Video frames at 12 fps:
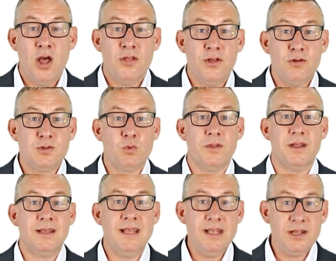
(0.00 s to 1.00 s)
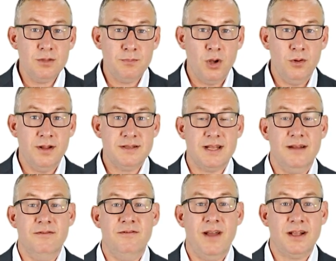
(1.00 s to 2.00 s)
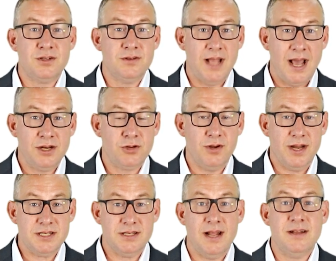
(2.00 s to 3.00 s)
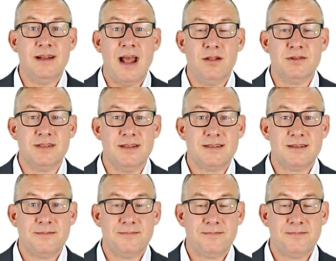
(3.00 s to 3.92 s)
Those were the key components in vector data creation and analysis.